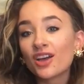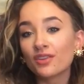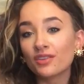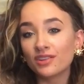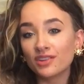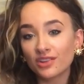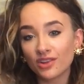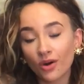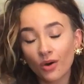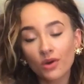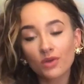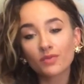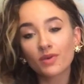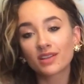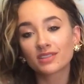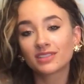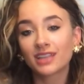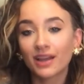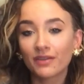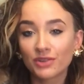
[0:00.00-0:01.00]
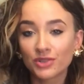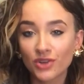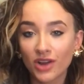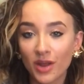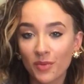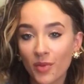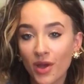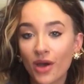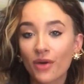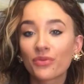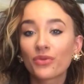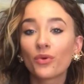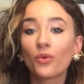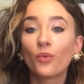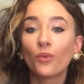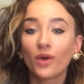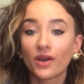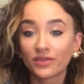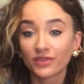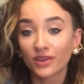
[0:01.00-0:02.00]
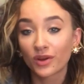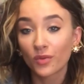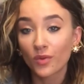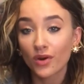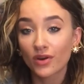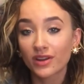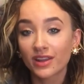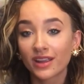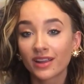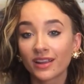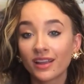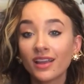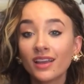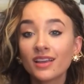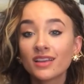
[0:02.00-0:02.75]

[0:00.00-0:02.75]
no one wants to have a dry mouth when they're working.